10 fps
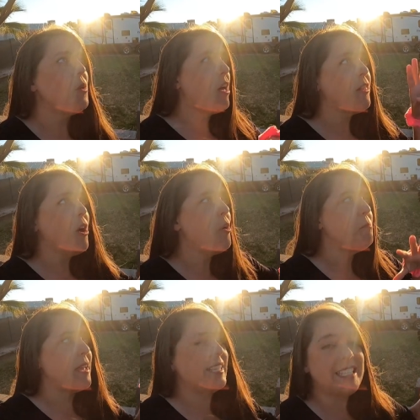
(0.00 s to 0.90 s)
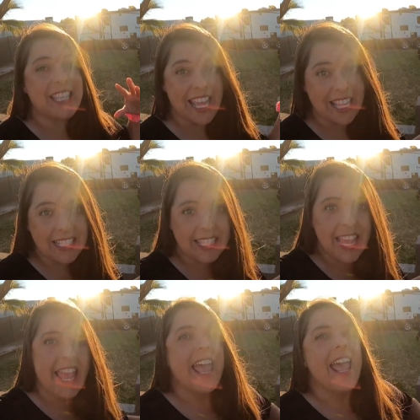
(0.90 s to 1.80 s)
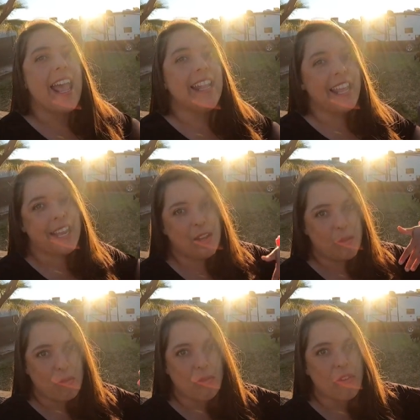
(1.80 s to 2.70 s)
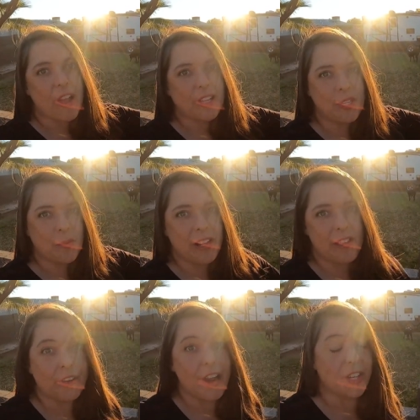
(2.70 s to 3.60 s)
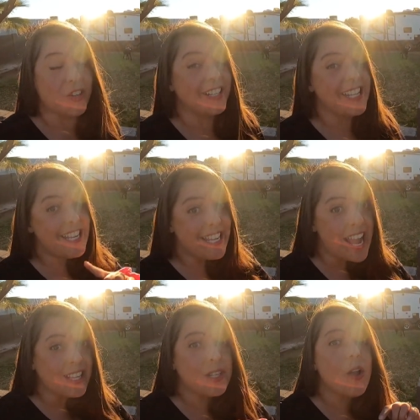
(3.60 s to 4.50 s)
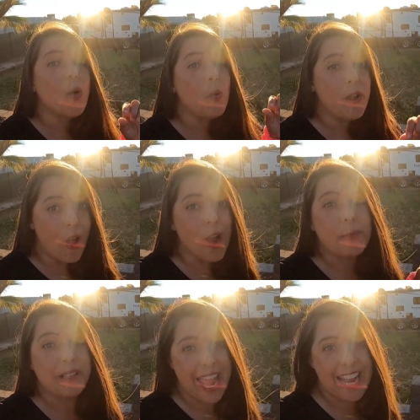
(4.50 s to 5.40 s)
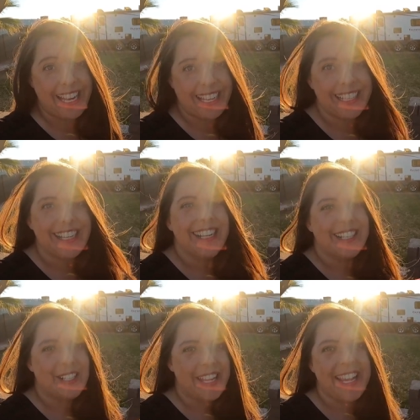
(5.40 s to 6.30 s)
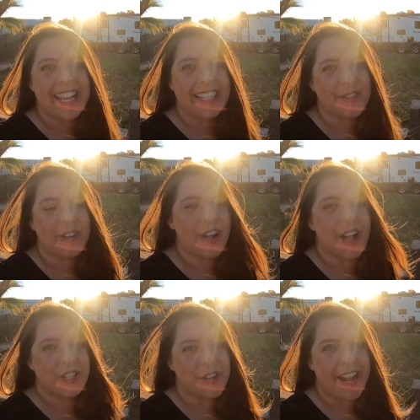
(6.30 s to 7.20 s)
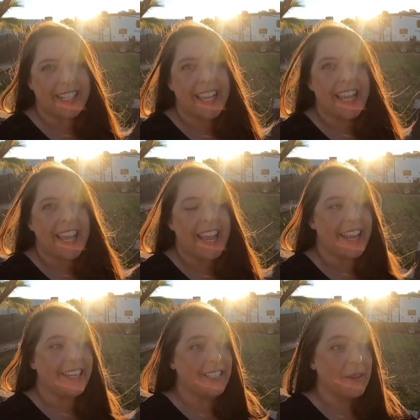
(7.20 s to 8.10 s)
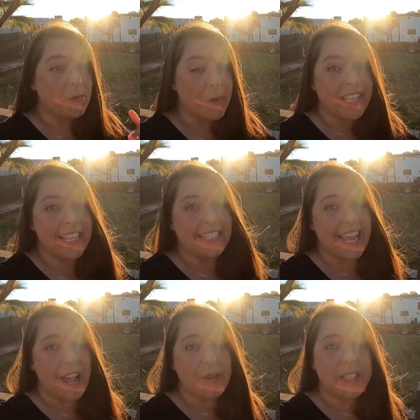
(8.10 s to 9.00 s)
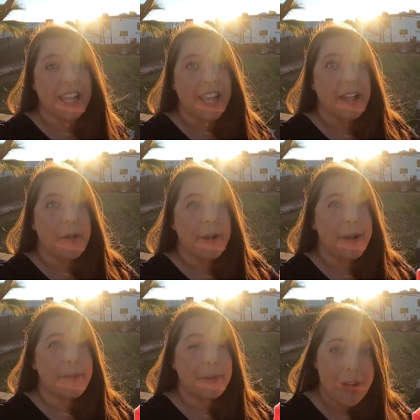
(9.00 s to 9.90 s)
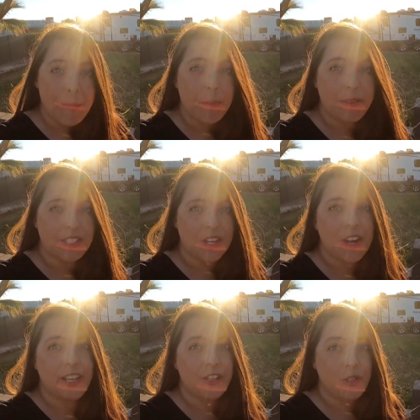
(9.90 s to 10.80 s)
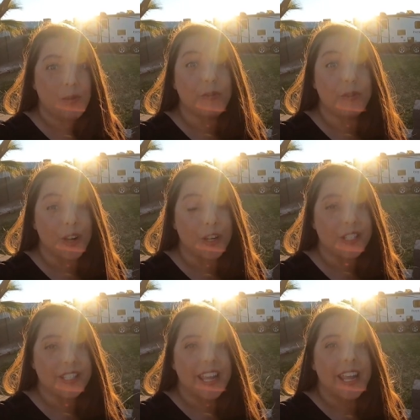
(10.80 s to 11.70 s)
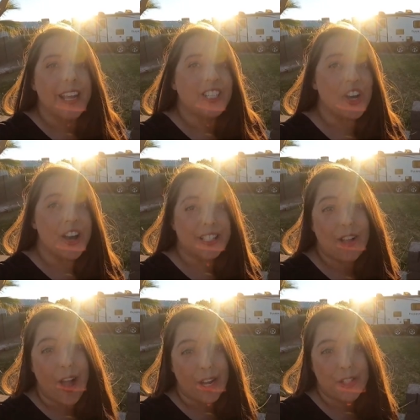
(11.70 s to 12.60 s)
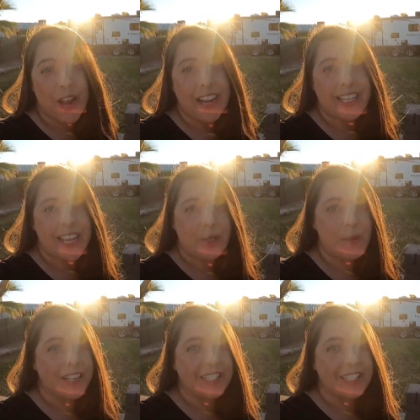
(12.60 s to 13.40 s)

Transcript: do all the home based things, and then move on to another contract. And yes, we are planning to take a different contract and rent this out uh, probably starting June 1st. John's contract has been